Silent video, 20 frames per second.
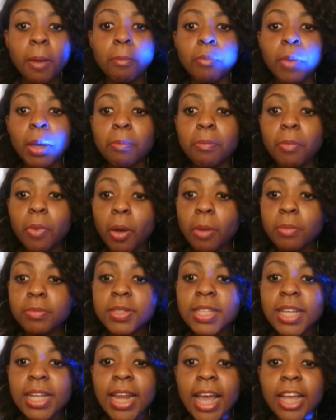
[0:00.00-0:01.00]
My mom
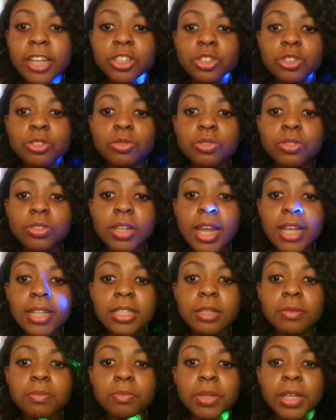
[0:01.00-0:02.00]
said I should
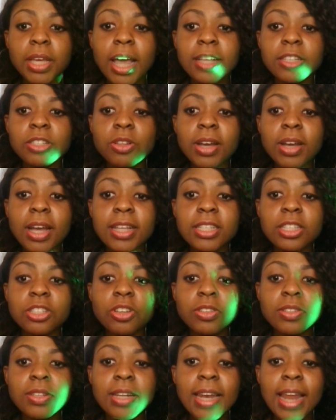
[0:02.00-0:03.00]
let him be as long as
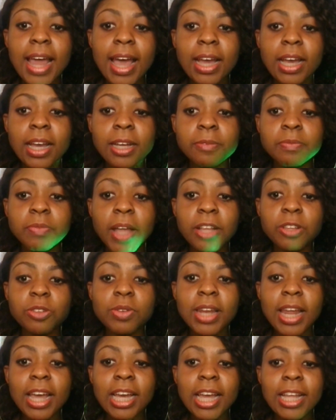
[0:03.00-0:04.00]
I
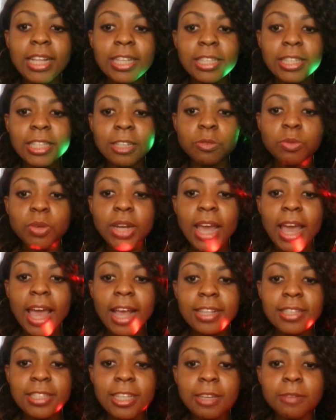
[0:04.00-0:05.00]
don't lack anything when I
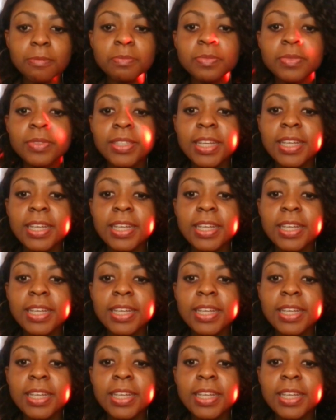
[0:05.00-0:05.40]
ask him.